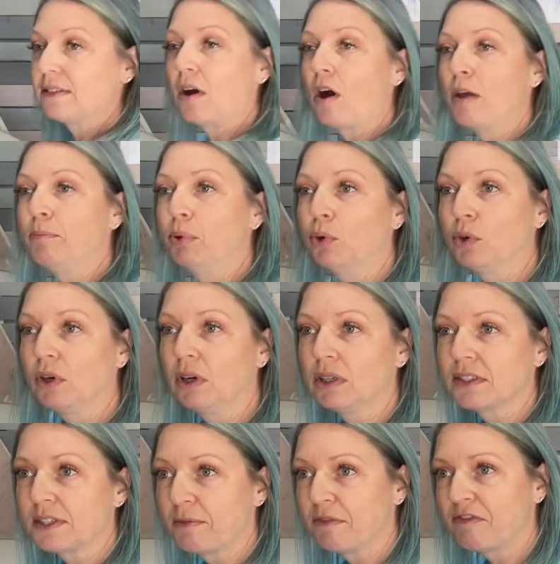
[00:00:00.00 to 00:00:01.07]
I put
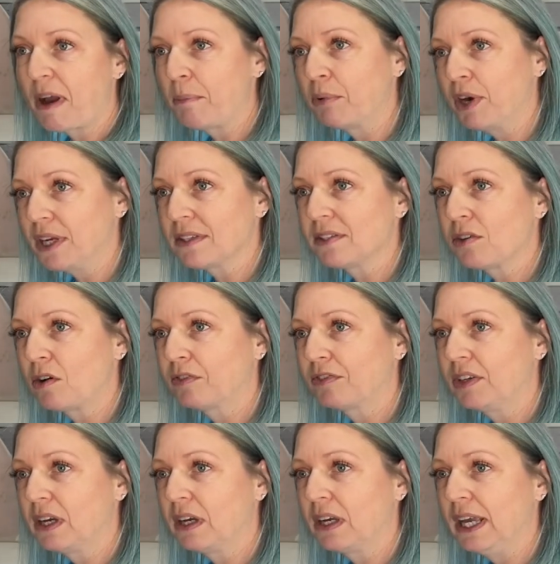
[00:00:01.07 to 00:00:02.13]
some fabric
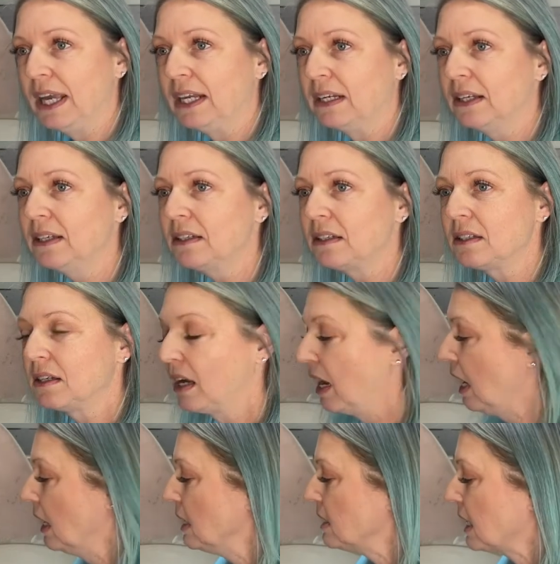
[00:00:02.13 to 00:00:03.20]
softener in it
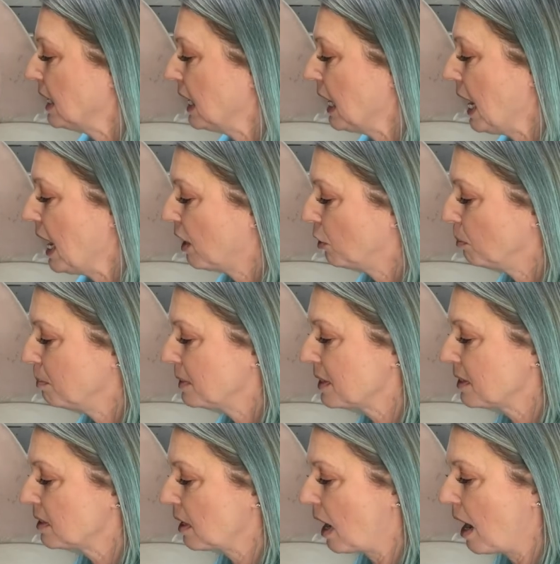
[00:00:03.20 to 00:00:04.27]
so that
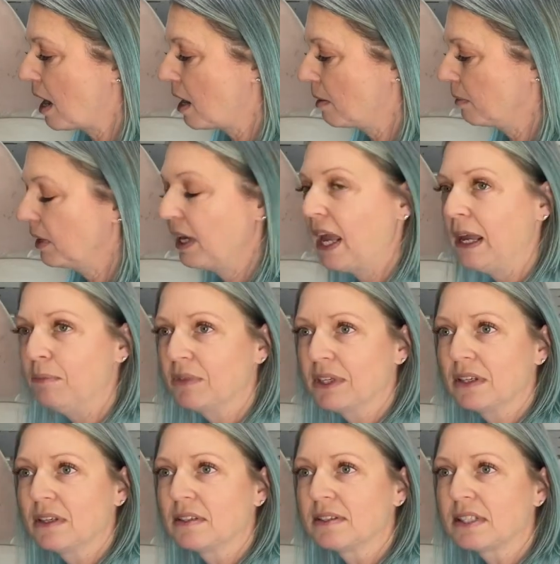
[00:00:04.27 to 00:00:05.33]
helps um, keep
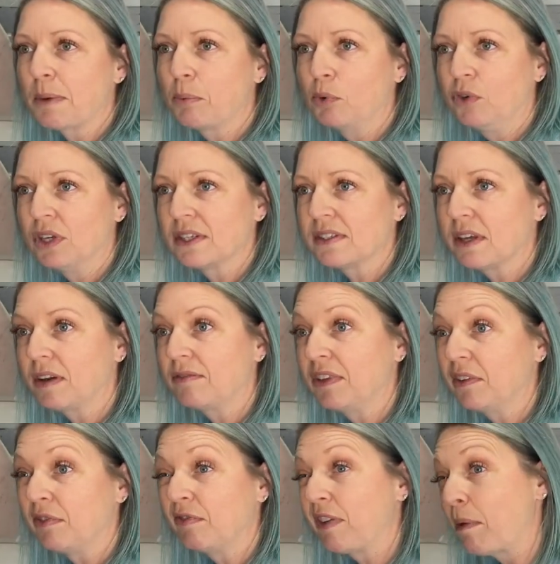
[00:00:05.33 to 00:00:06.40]
the suppleness of the
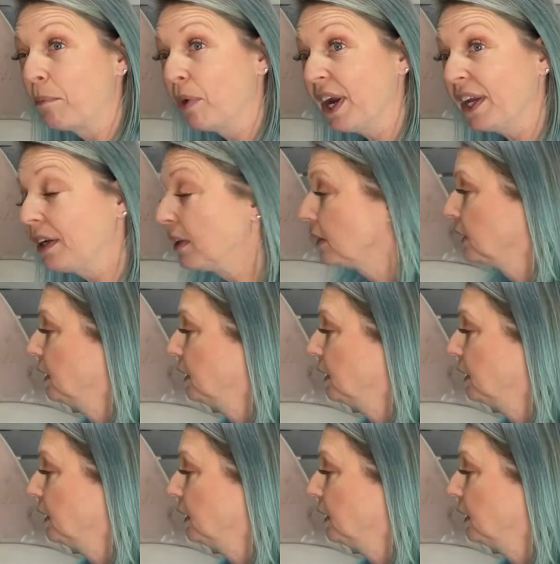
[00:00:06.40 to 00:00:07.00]
fabric.